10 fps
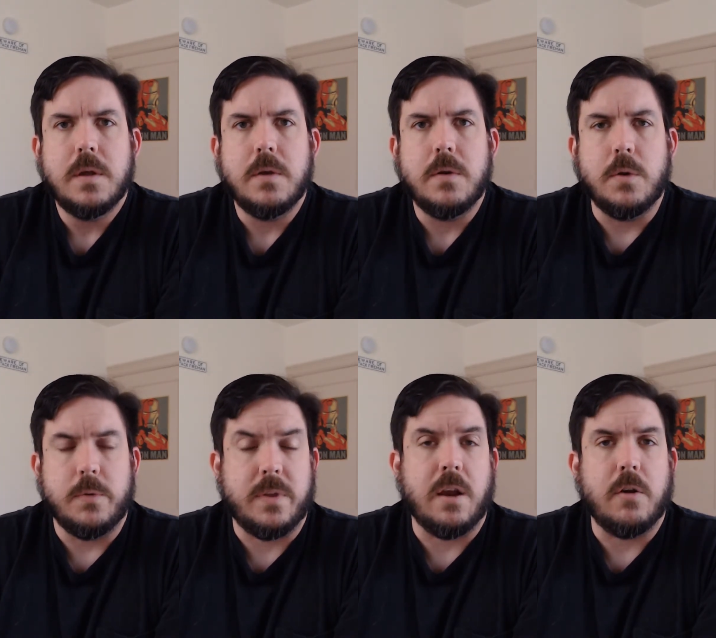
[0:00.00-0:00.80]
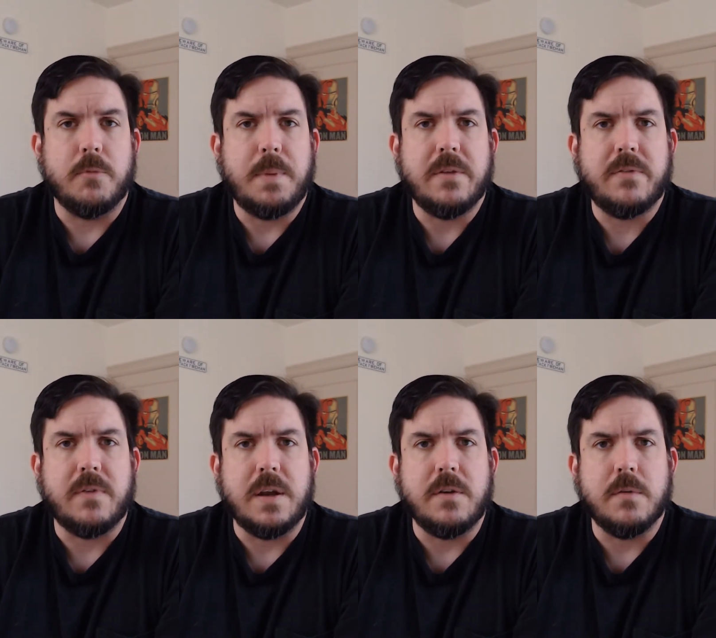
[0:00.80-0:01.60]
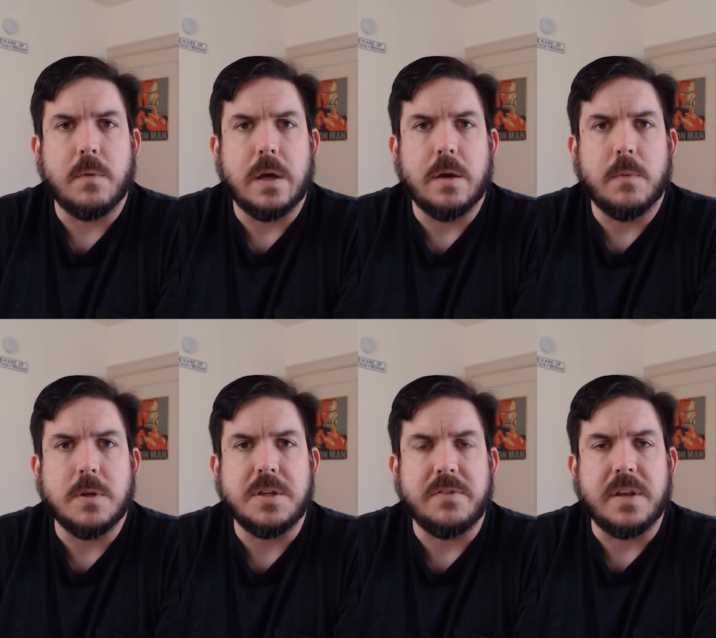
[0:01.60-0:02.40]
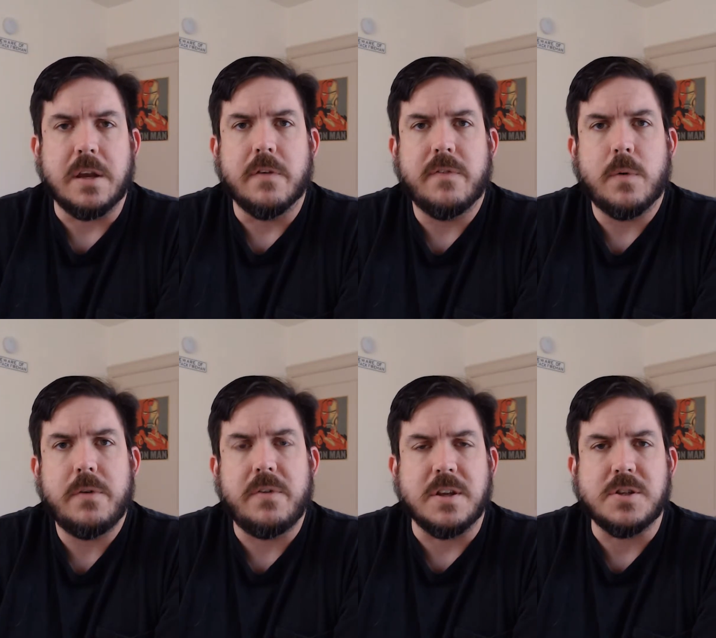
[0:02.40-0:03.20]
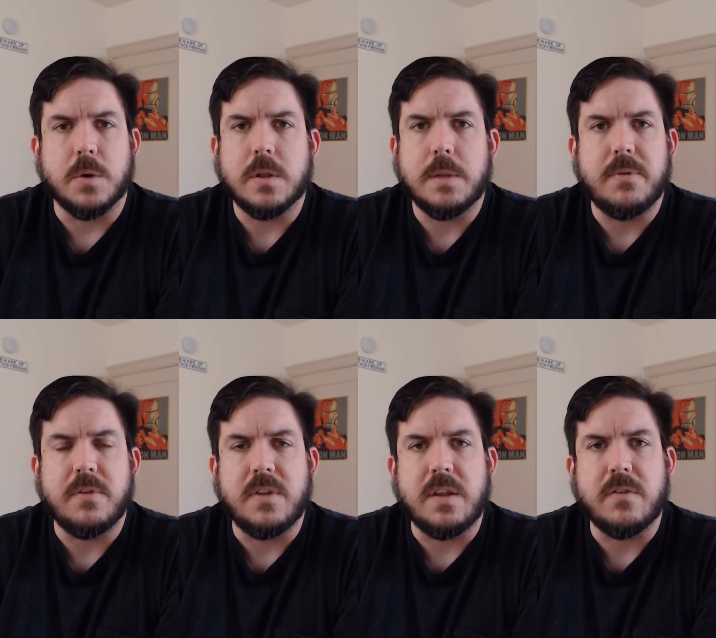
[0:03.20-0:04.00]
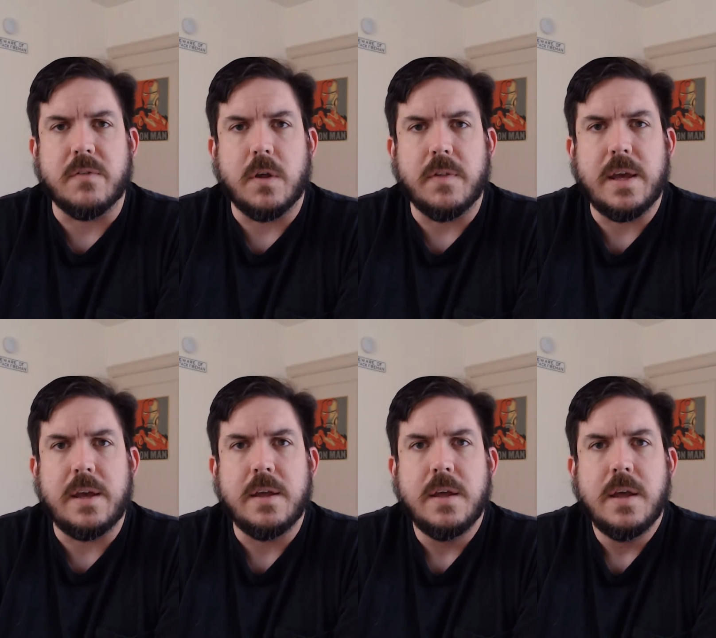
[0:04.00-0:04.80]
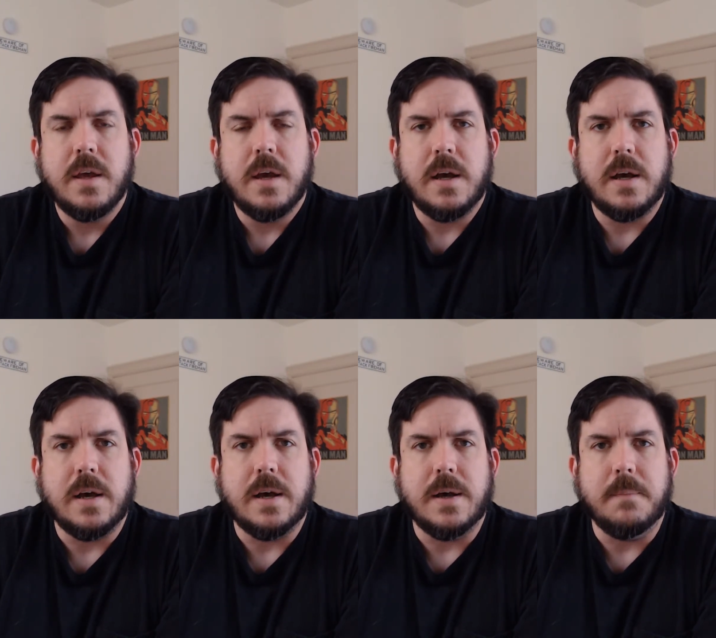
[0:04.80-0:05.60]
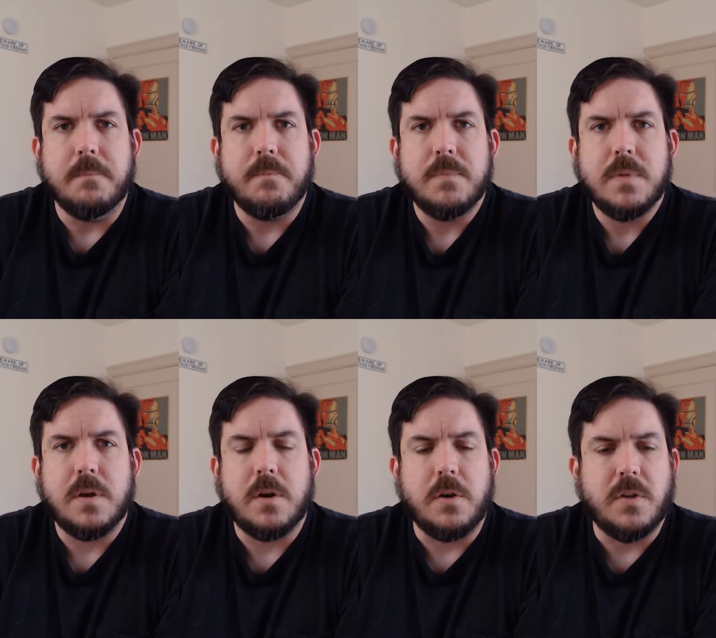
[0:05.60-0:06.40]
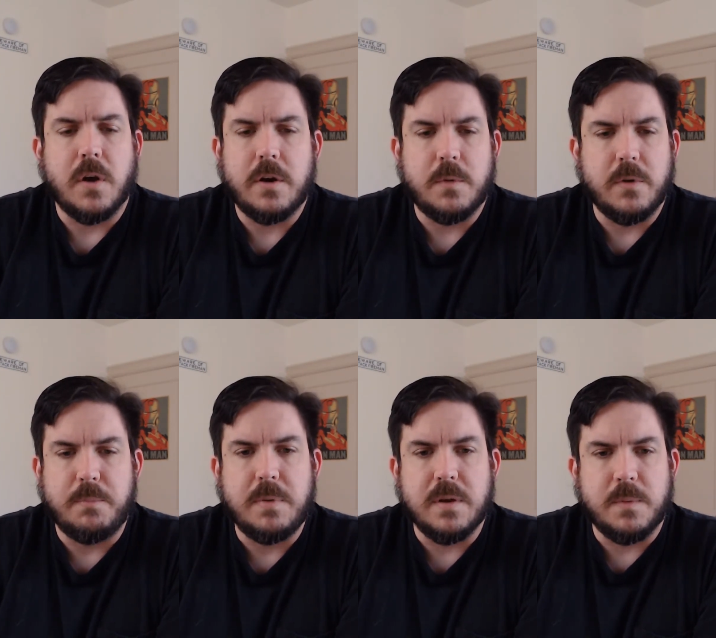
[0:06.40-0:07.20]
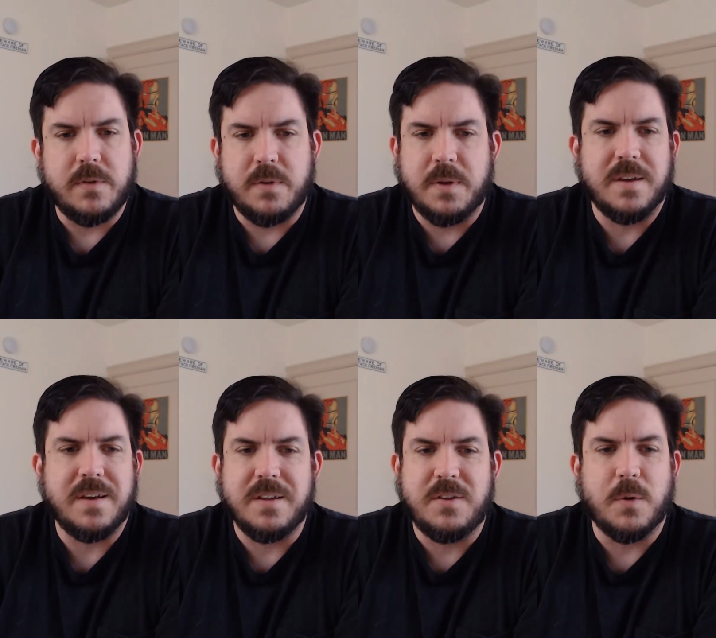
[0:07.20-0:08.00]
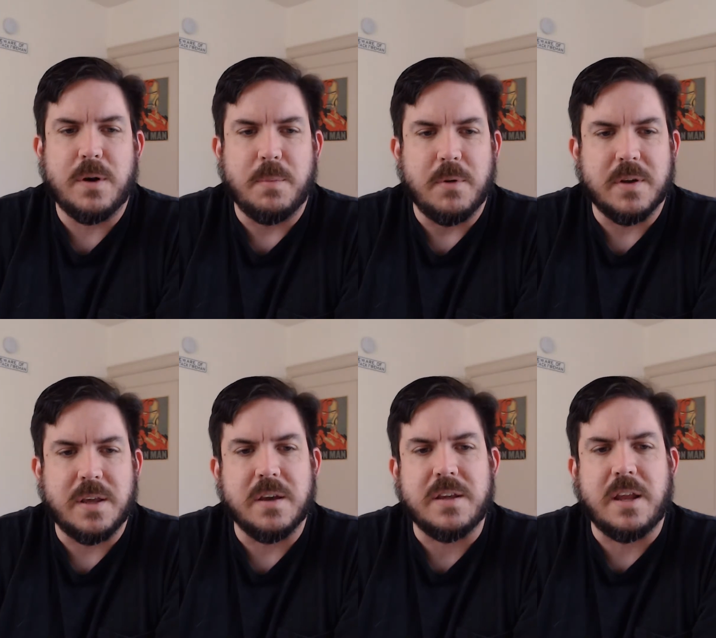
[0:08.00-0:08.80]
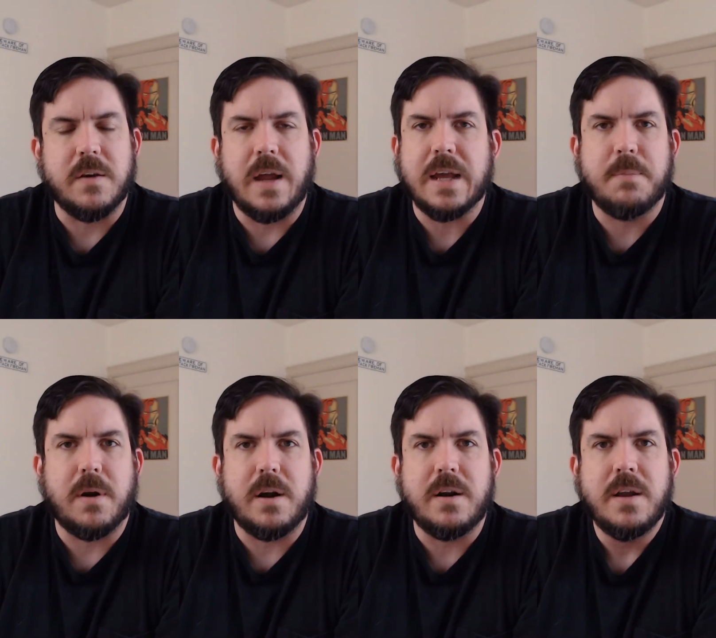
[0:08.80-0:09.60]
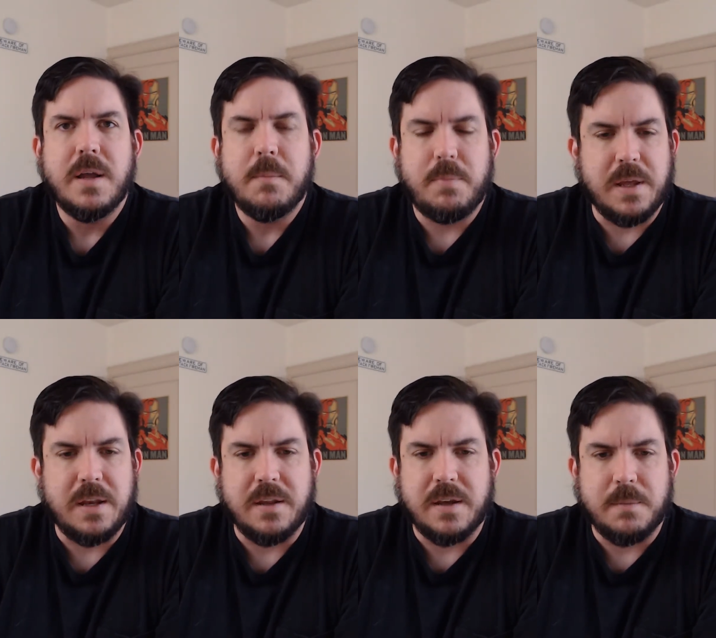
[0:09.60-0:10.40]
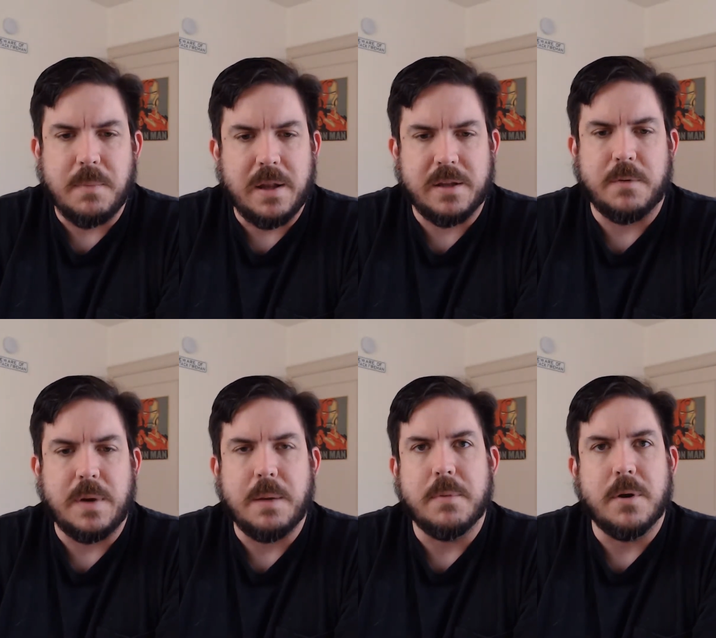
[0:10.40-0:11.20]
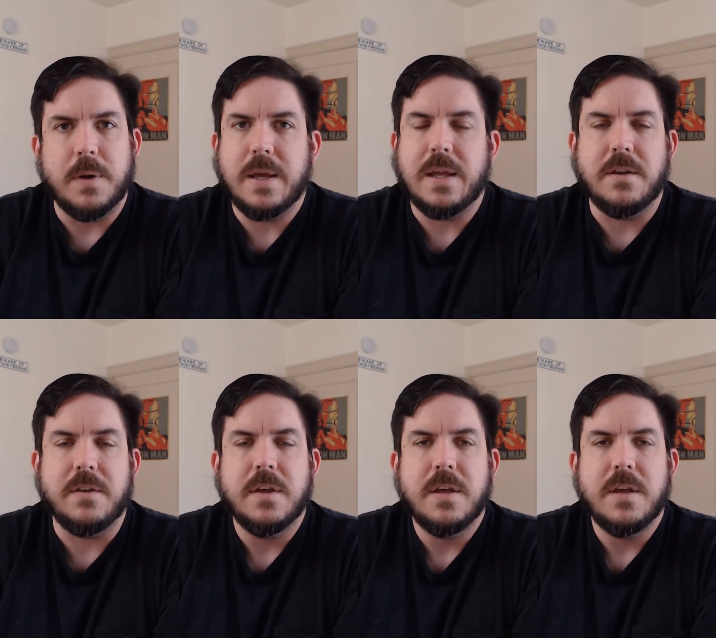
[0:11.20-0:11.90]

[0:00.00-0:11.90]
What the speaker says: who's Carol's best friend when she's in the Air Force. They show clips and scenes of all that. Her daughter was adorable. Akira Akbar played Monica Rambeau, and